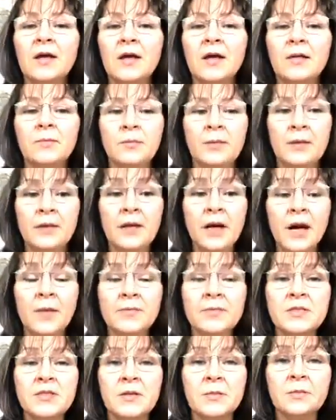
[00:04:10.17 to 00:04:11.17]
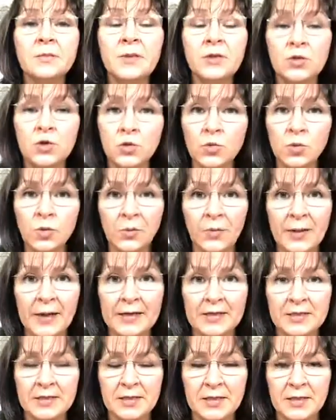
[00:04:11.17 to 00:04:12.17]
It becomes habitual
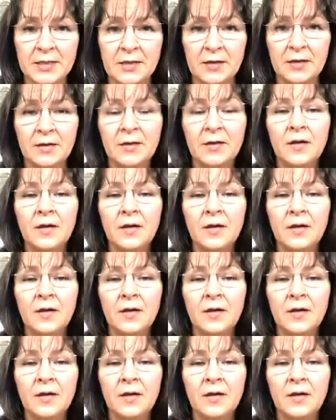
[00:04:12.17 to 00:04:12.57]
patterning.